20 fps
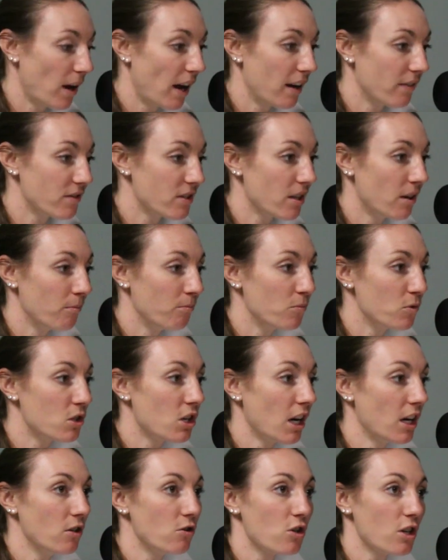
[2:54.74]
have some
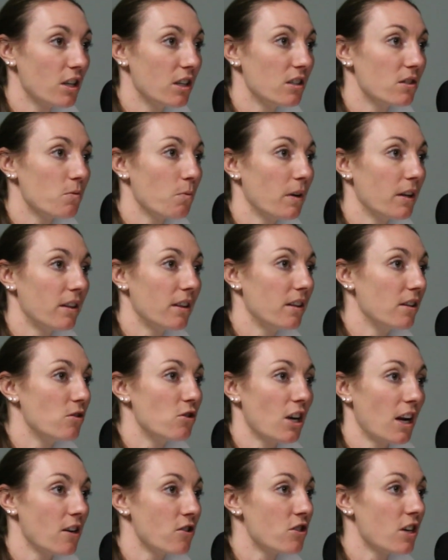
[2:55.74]
changes with the
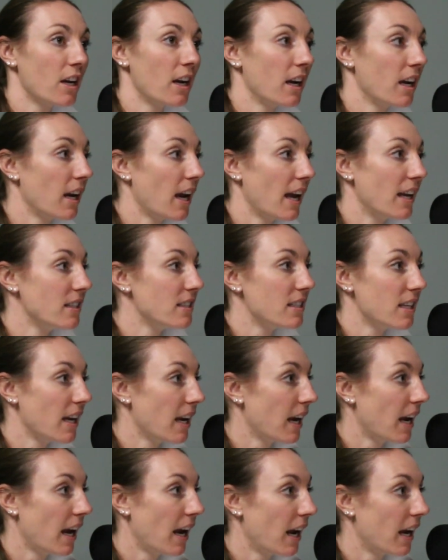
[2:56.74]
changing
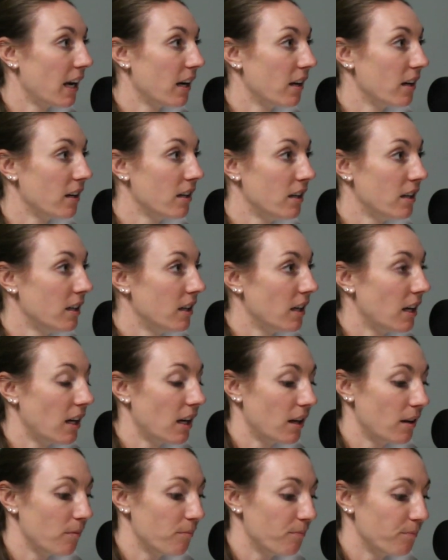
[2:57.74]
NCAA
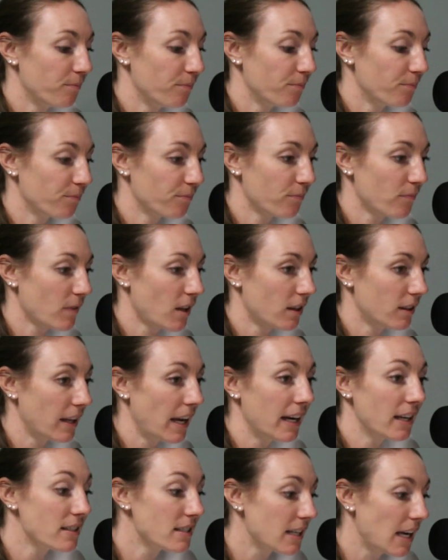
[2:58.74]

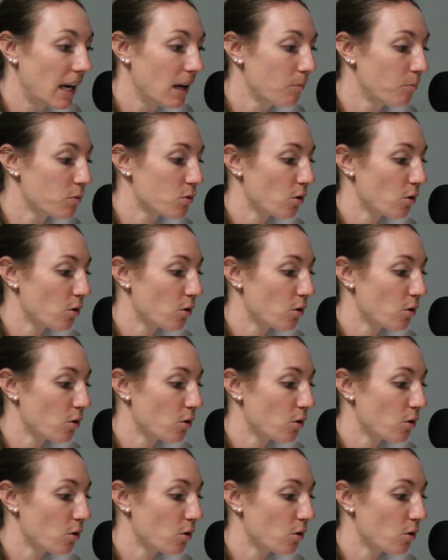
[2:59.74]
landscape.